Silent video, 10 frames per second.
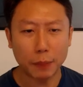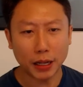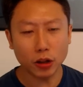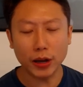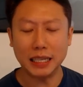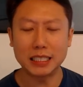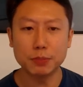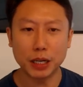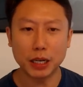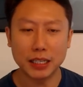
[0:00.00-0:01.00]
but not as
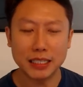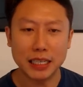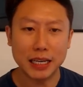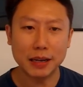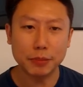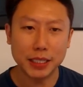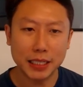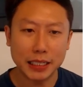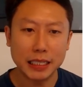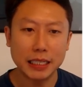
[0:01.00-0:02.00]
much as
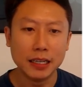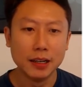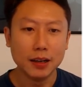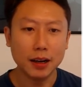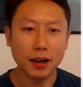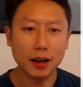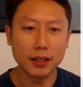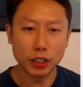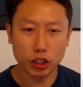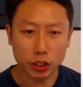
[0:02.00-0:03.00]
EMTD
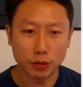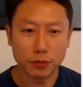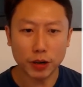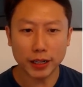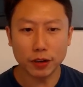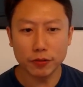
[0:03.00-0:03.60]
Digital, right?